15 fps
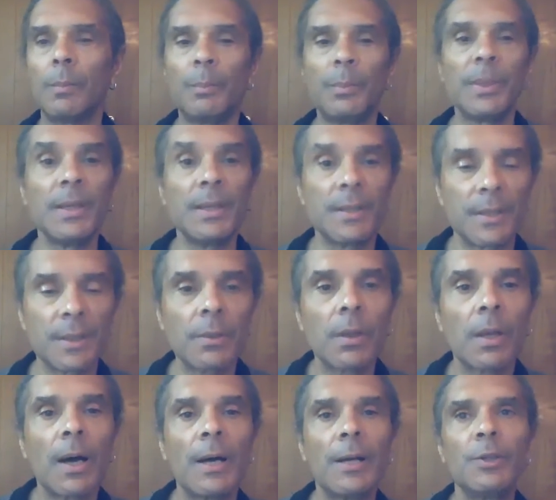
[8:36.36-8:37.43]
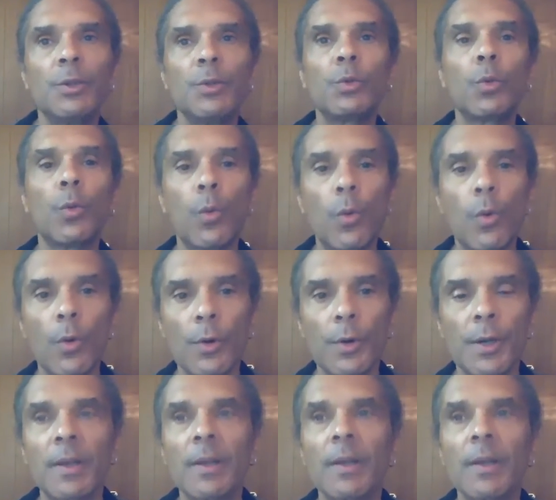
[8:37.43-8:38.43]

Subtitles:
piece. It'll guide you toward,